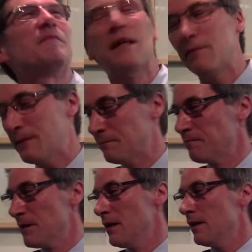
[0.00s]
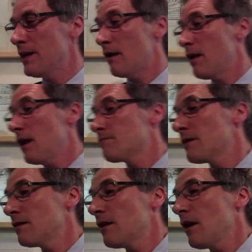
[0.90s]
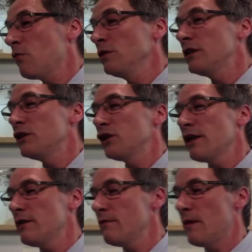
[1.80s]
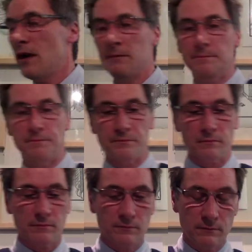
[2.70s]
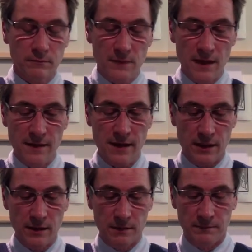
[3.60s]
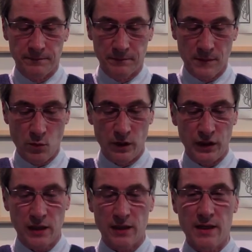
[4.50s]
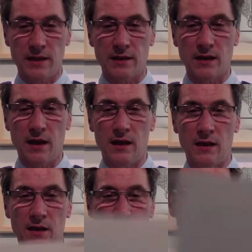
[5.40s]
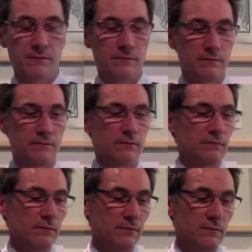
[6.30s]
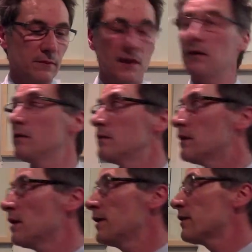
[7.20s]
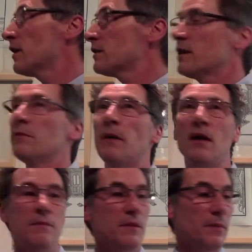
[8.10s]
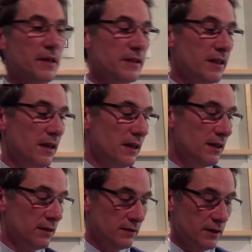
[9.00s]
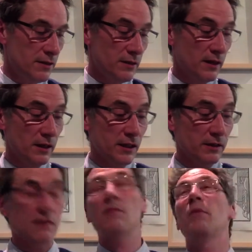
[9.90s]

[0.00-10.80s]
Anyway, now, I wanted to show you these, which is the liner cuts that are behind me, because I'll